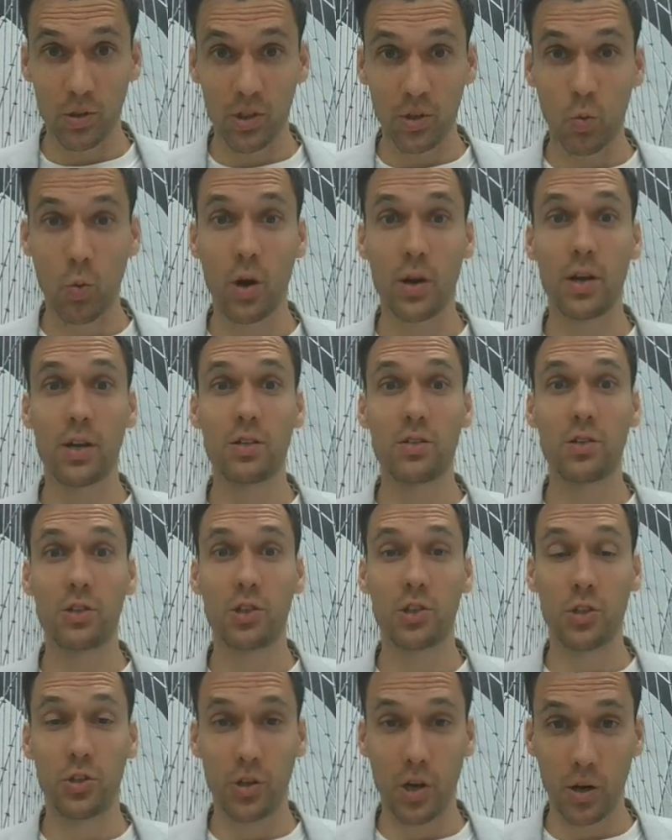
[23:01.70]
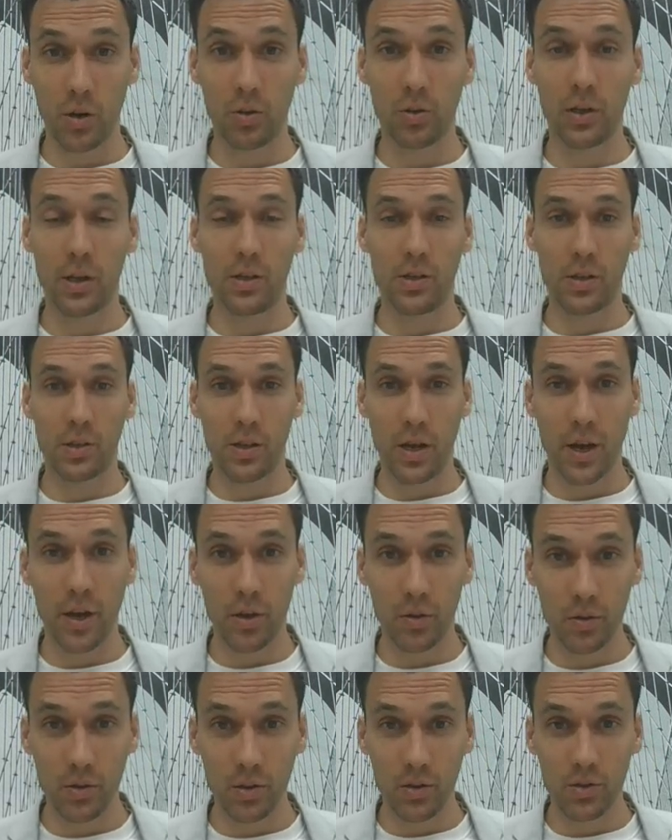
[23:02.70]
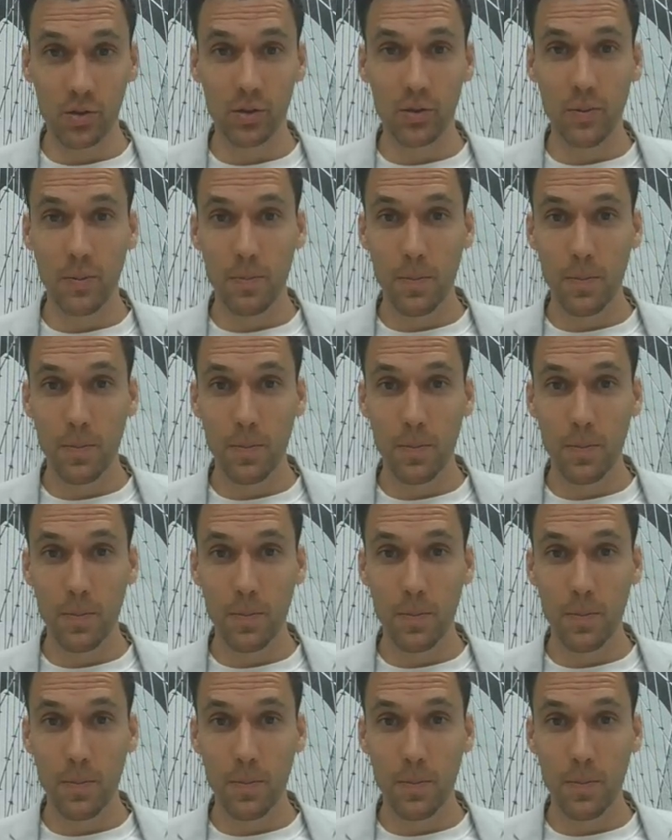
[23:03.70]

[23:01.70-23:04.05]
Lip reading: So what is the struggle in sales?